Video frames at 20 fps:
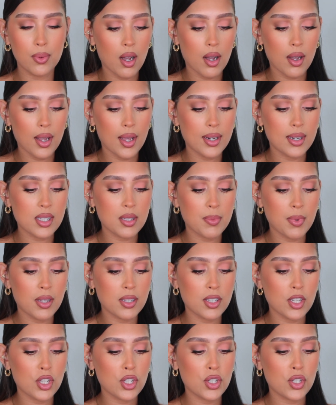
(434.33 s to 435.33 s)
Oh, and it
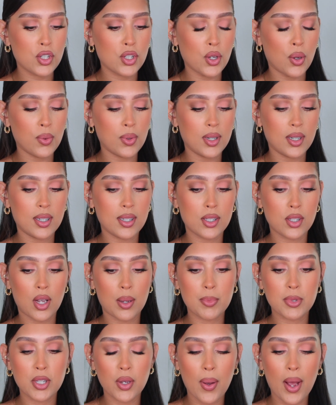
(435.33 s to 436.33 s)
smells so good. So
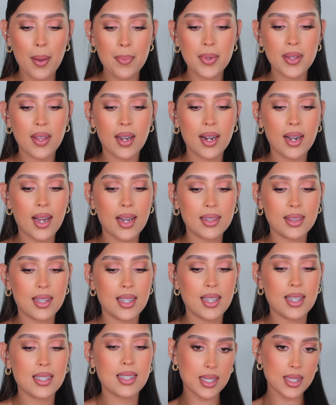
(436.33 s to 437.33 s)
I'm so happy that I got
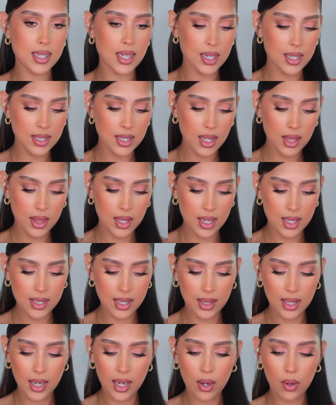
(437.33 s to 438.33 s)
this. Let's get into this.
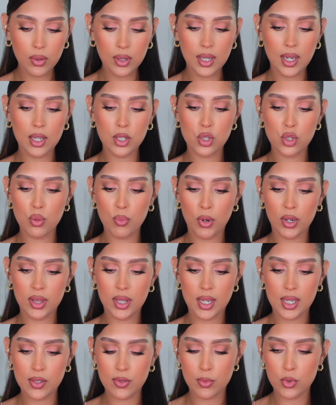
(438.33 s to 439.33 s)
I think I only got two more
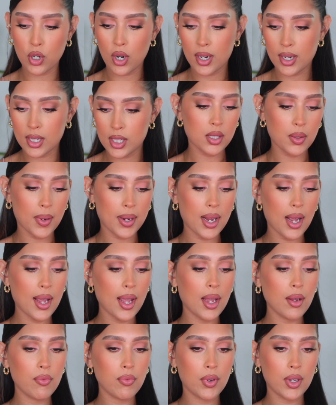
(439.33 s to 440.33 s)
things from Target. So I got
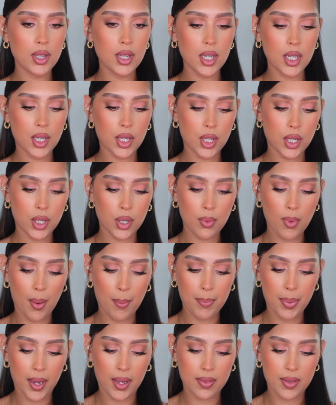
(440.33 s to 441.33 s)
a really
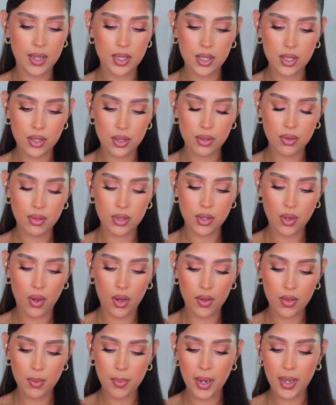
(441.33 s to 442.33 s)
cute bathing suit. So
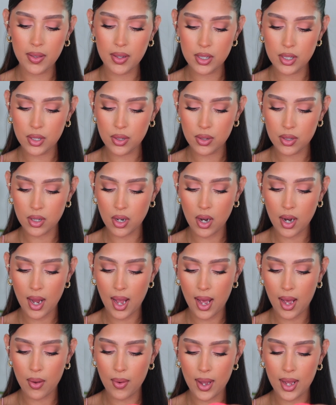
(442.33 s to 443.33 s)
all the bathing suits are
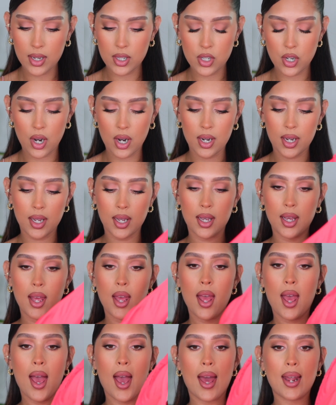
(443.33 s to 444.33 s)
out at Target
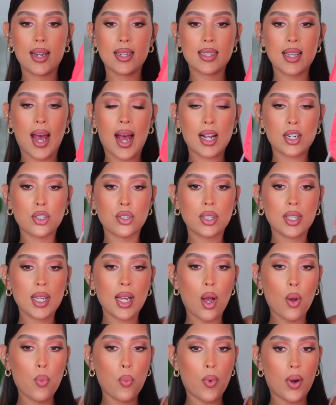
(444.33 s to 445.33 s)
and it's actually
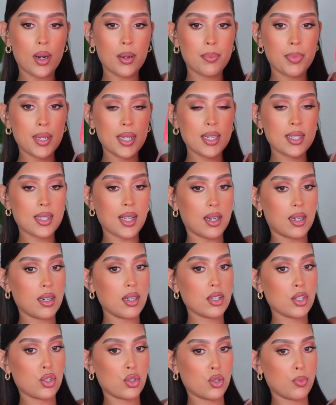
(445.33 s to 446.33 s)
a one piece and it
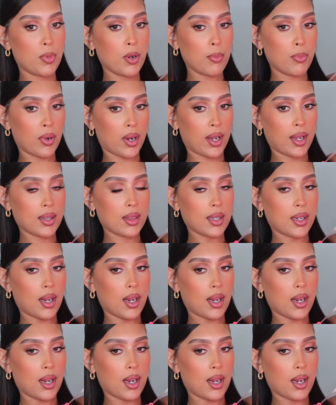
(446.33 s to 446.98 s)
is super bright.